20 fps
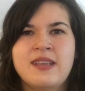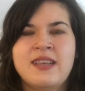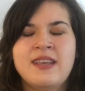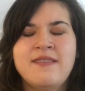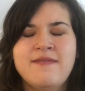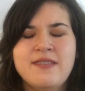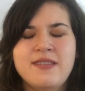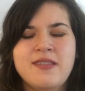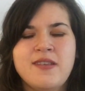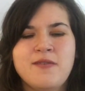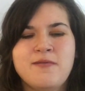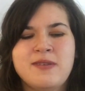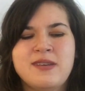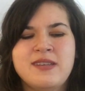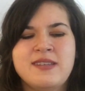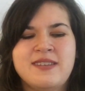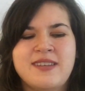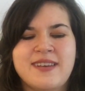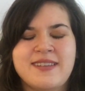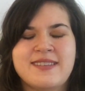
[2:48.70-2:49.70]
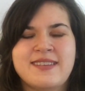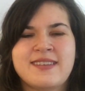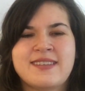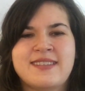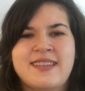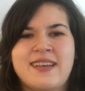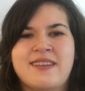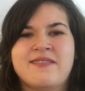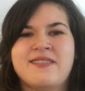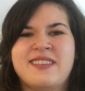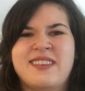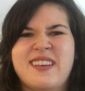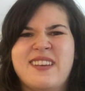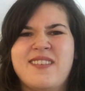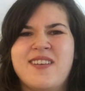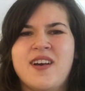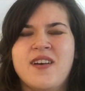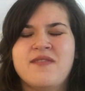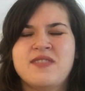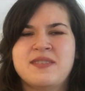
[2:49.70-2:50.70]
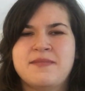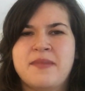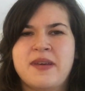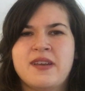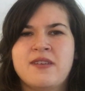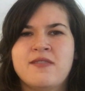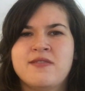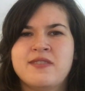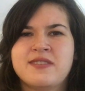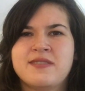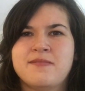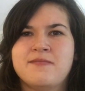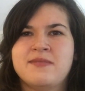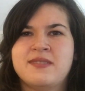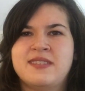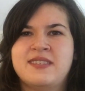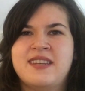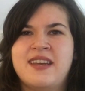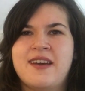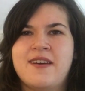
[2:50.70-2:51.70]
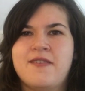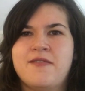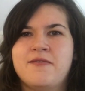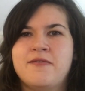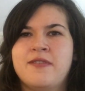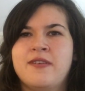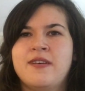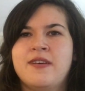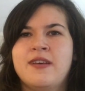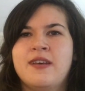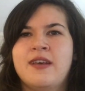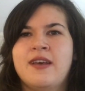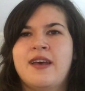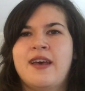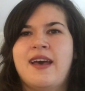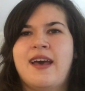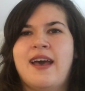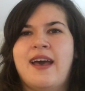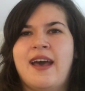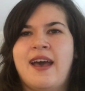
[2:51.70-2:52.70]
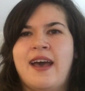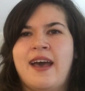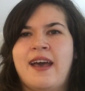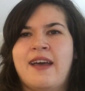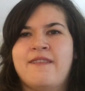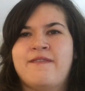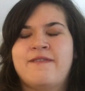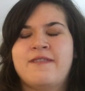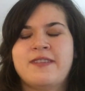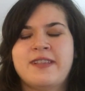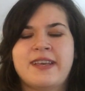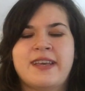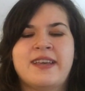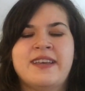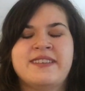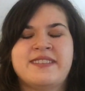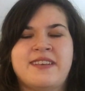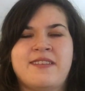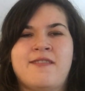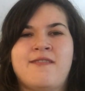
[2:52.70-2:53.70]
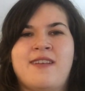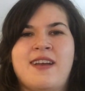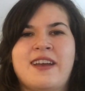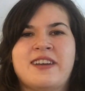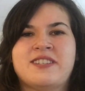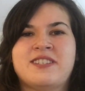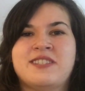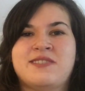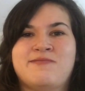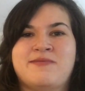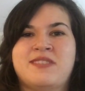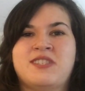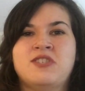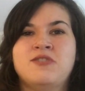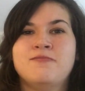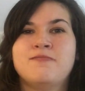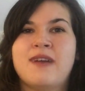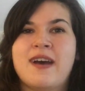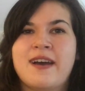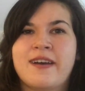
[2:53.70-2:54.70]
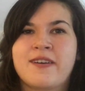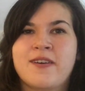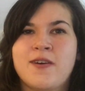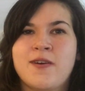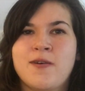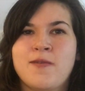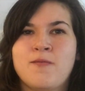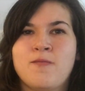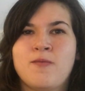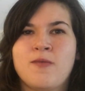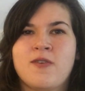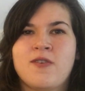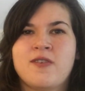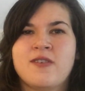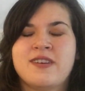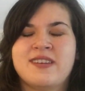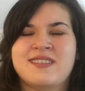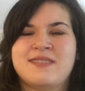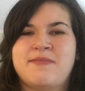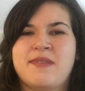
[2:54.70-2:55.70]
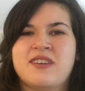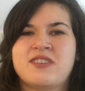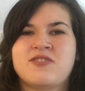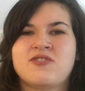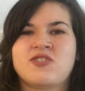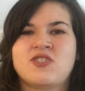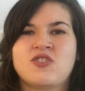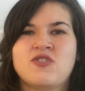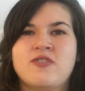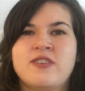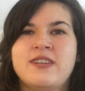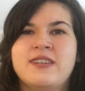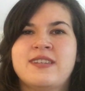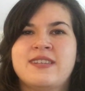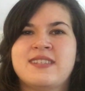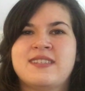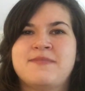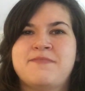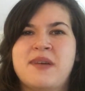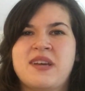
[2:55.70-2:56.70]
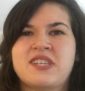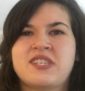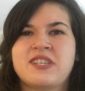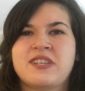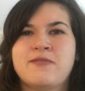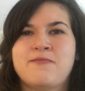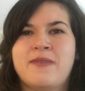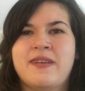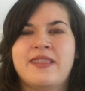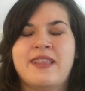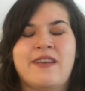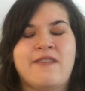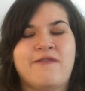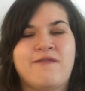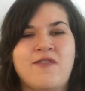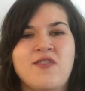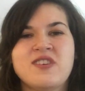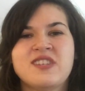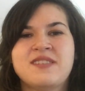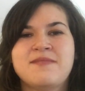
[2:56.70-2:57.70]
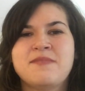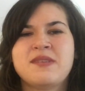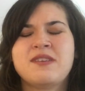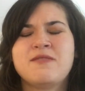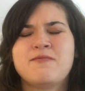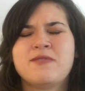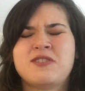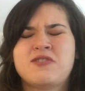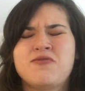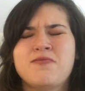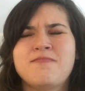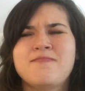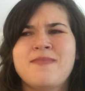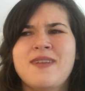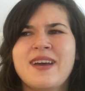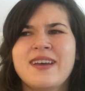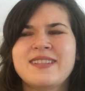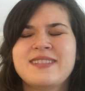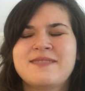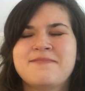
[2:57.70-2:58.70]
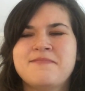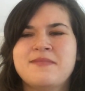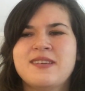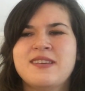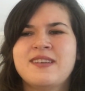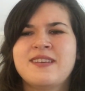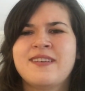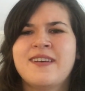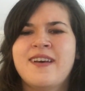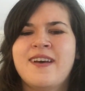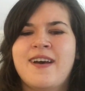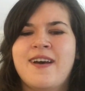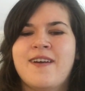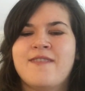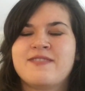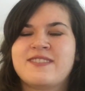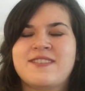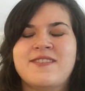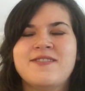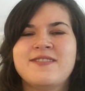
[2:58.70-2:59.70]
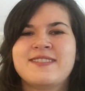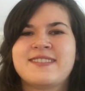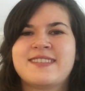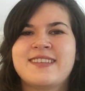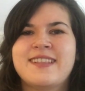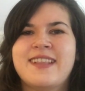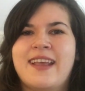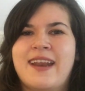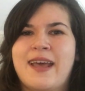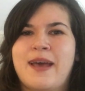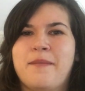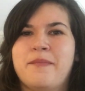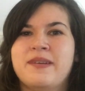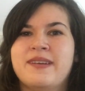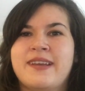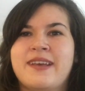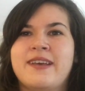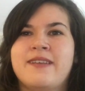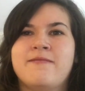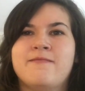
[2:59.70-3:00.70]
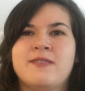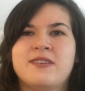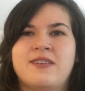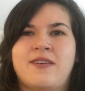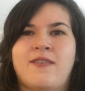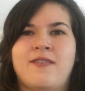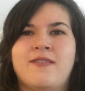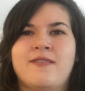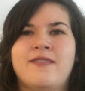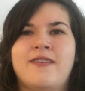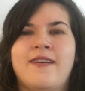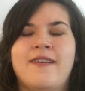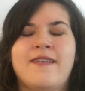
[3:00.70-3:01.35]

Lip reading: even though he doesn't exactly get all of his mannerisms down, I feel like his interactions with Chewbacca were a special treat, especially when they first meet, which reminds me of a certain scene that happened in Return